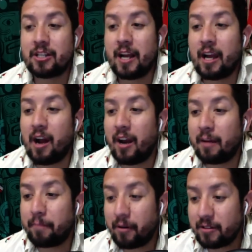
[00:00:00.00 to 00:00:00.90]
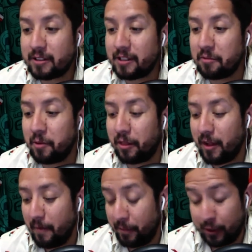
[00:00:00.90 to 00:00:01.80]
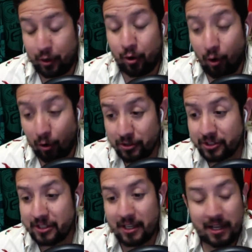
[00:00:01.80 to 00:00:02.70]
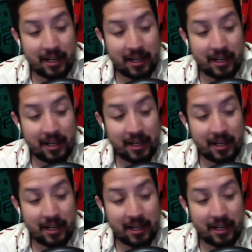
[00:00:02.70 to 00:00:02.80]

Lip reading: an iconic person with the goals